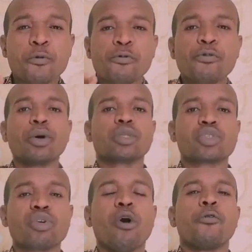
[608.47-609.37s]

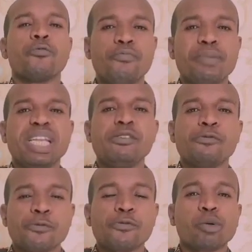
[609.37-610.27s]
Force of
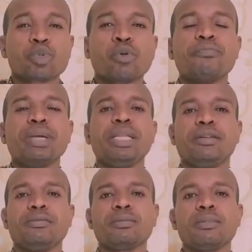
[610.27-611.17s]
belief. Force of
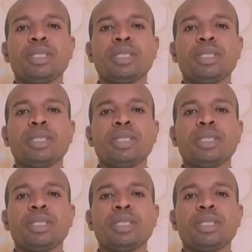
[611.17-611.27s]
belief.